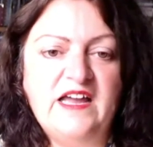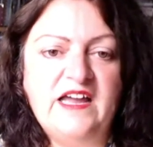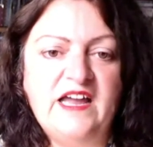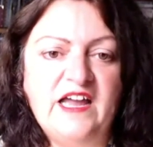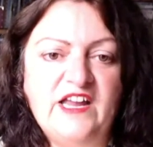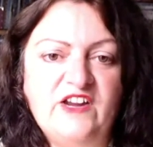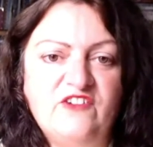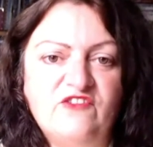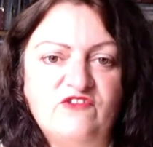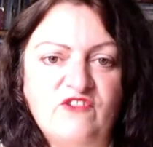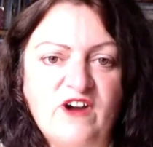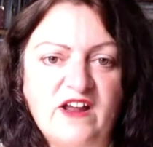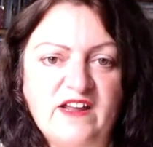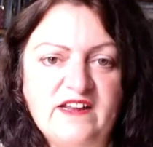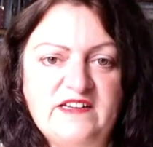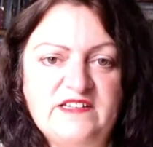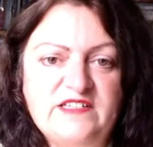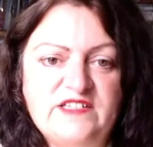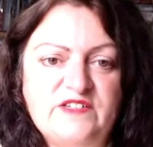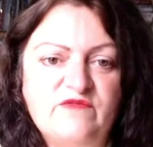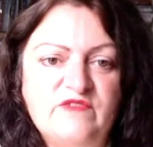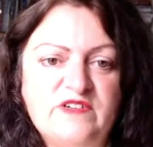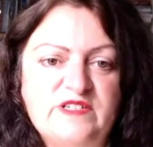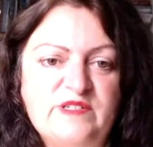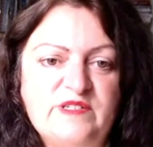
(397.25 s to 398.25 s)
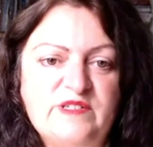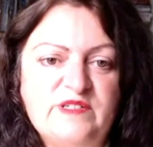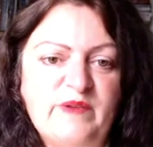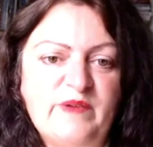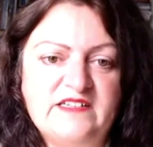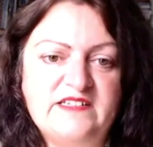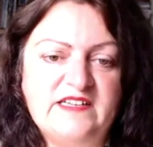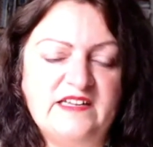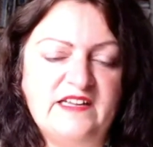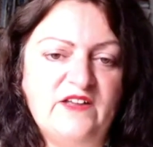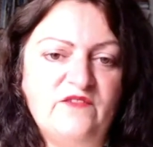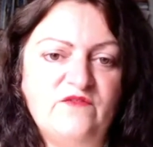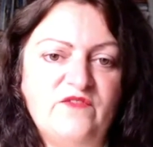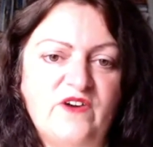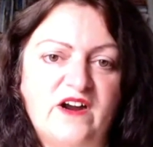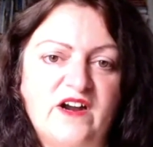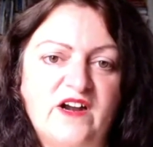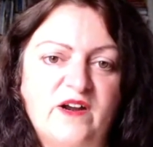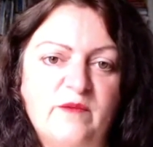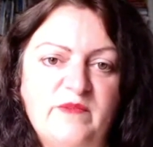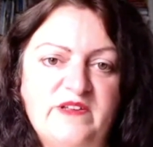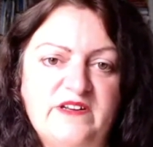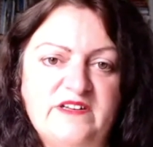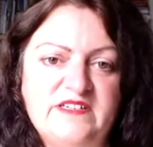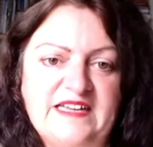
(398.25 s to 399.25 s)
a rights respecting
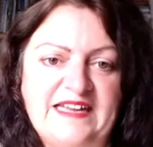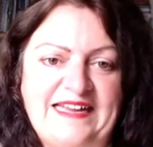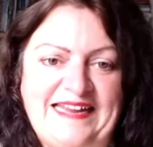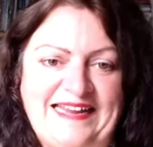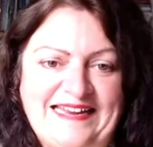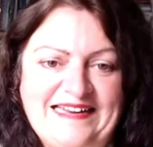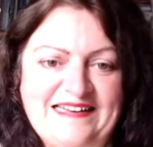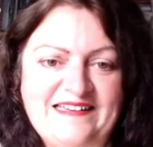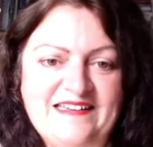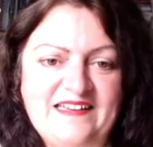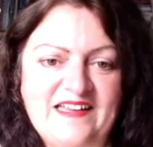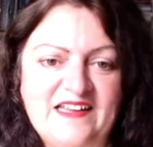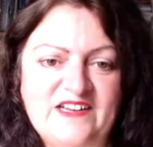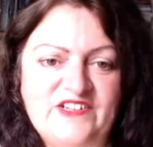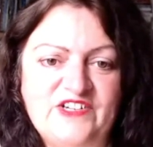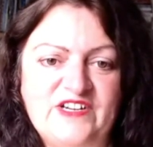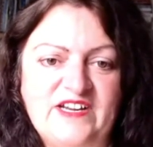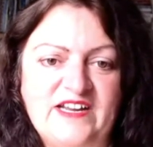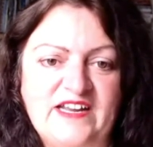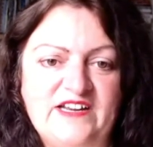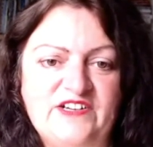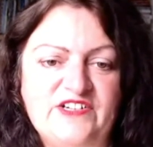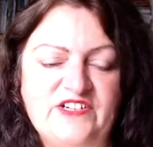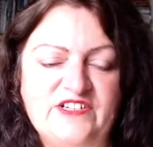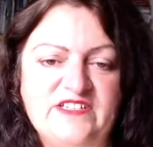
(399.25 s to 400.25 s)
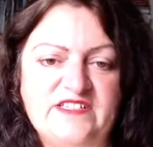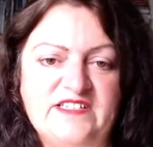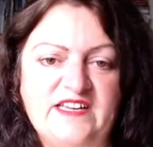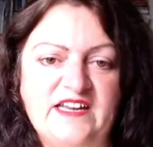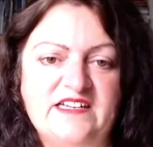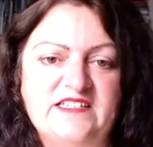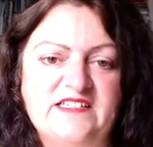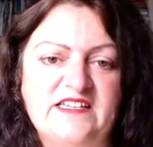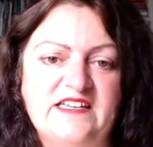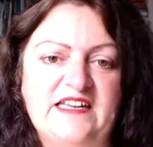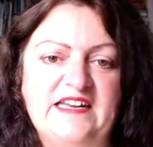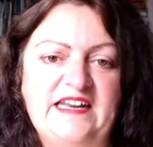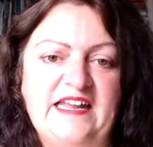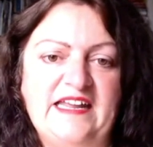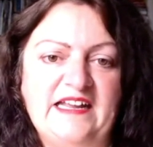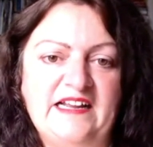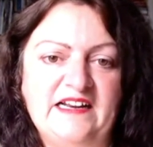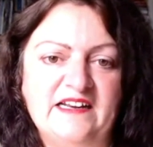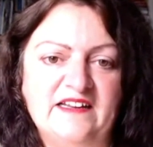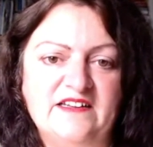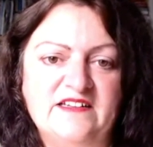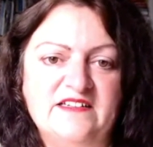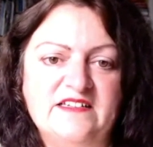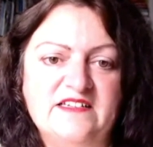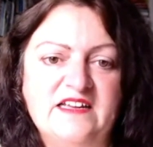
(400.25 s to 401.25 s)
environment in the education sector in
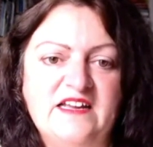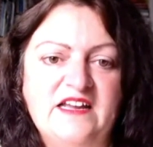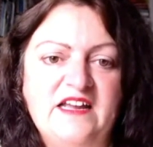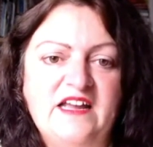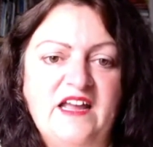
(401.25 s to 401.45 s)
England.